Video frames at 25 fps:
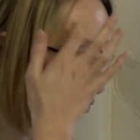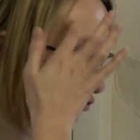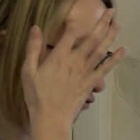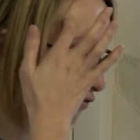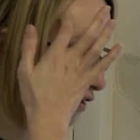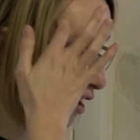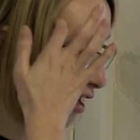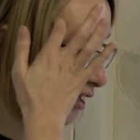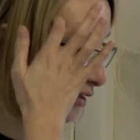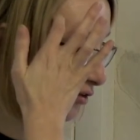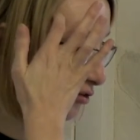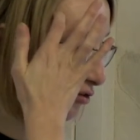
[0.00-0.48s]
you
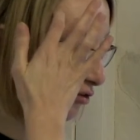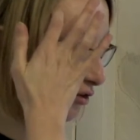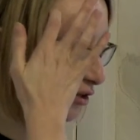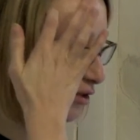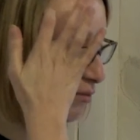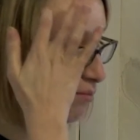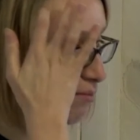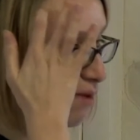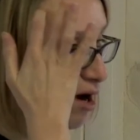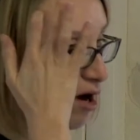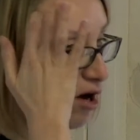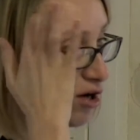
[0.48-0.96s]
find on
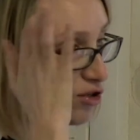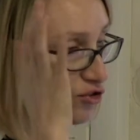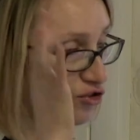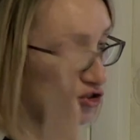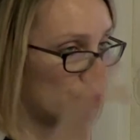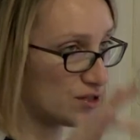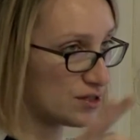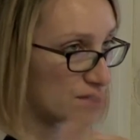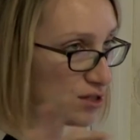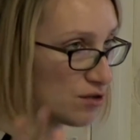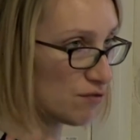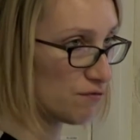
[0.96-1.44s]
the
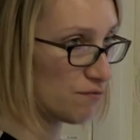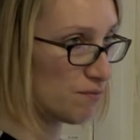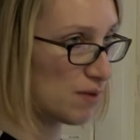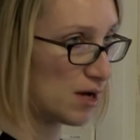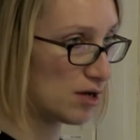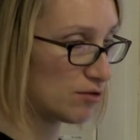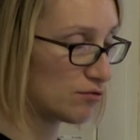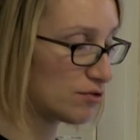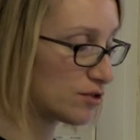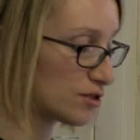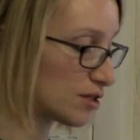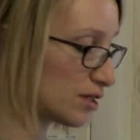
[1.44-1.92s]
margins of
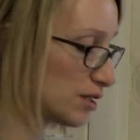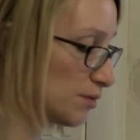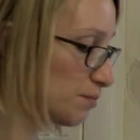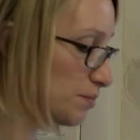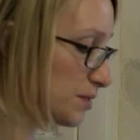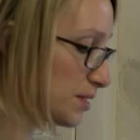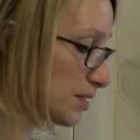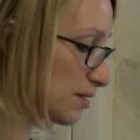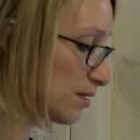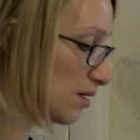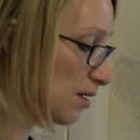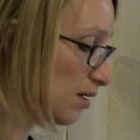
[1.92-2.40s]

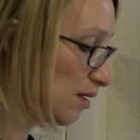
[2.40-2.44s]
manuscripts.